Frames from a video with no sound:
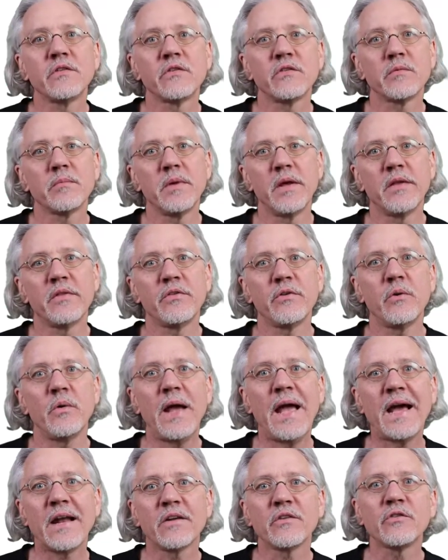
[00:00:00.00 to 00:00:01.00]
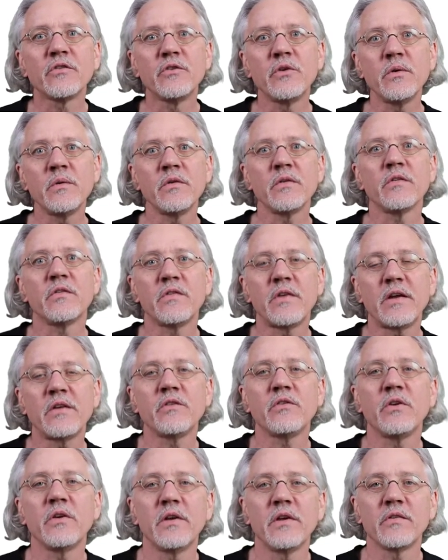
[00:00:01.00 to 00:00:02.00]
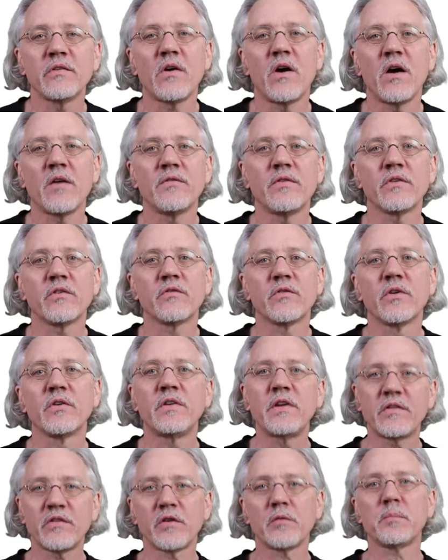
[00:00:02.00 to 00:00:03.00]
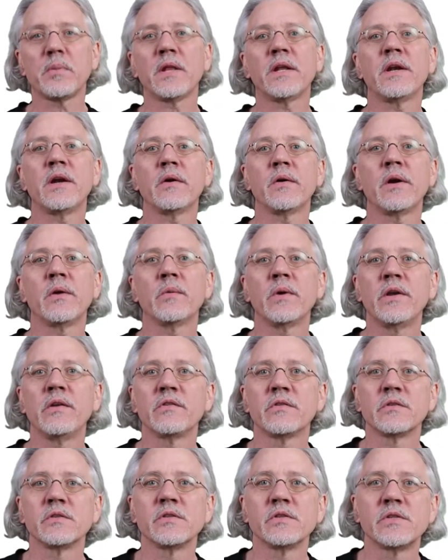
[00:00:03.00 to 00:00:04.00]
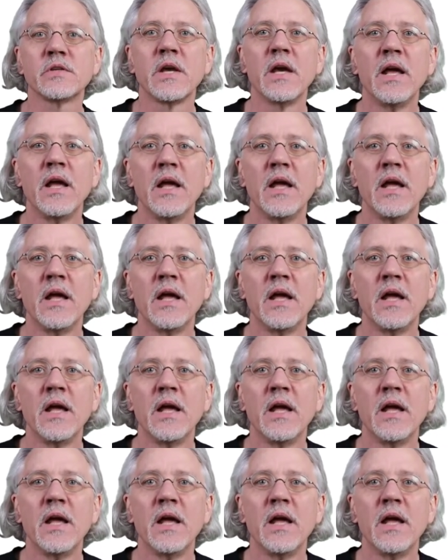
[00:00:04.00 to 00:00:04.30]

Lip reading: Smith who had a student sent to his office for disciplinary reasons